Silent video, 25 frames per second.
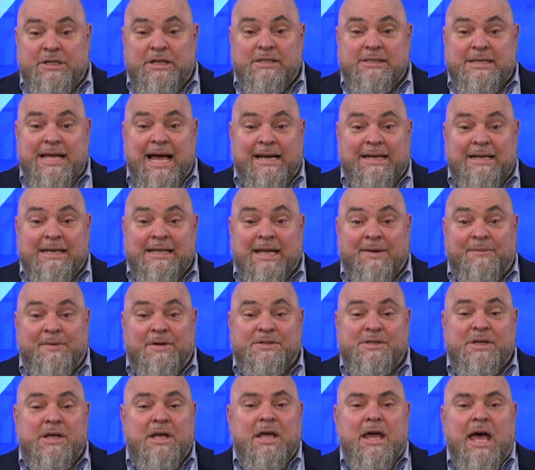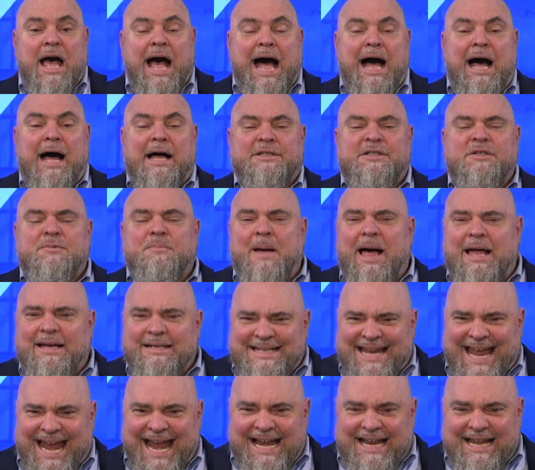decided to give us a, a
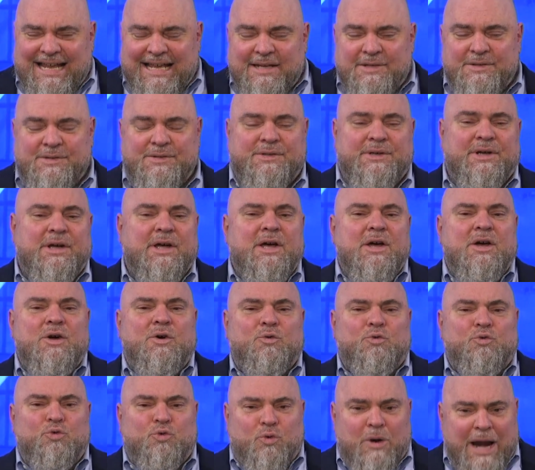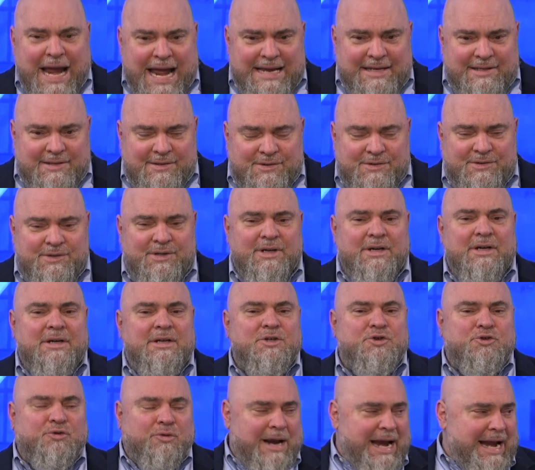spontaneous race
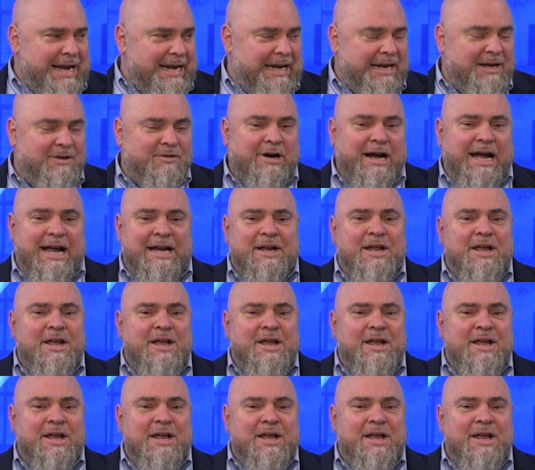training, right?